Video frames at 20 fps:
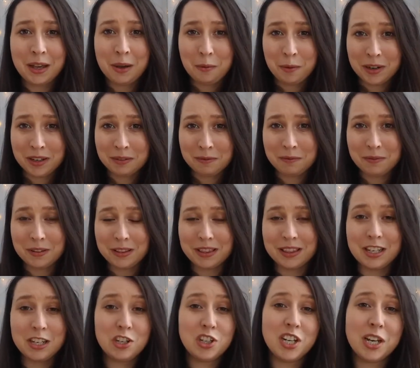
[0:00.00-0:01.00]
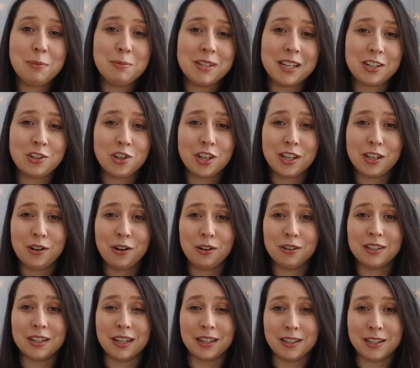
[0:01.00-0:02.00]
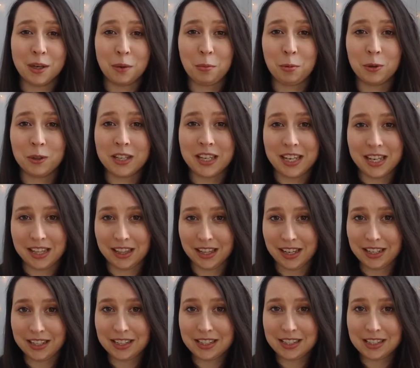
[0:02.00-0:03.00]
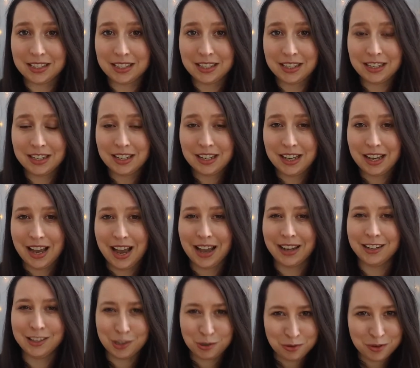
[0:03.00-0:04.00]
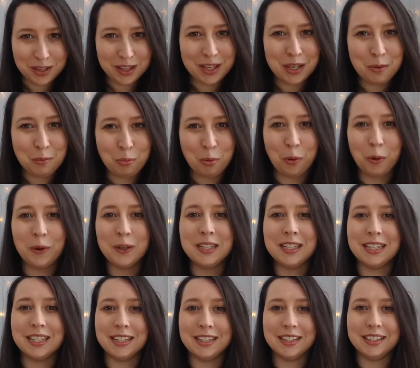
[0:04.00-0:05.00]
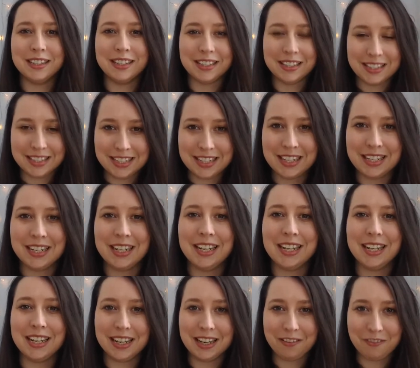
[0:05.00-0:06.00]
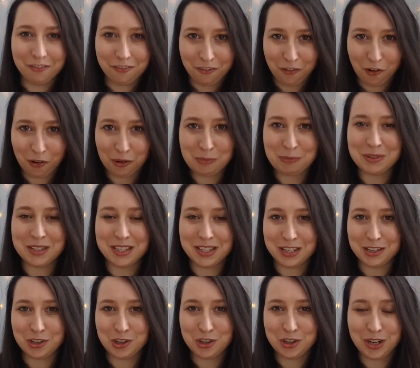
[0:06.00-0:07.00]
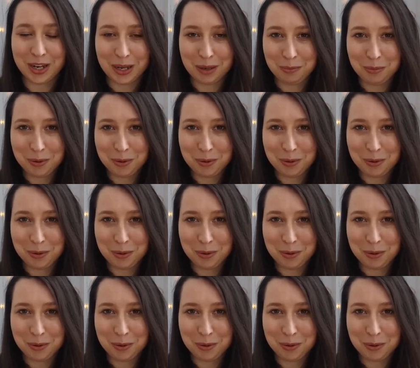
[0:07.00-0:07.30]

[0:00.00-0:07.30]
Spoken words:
Well, this shape's actually called a double helix, and it's really important that DNA forms this shape.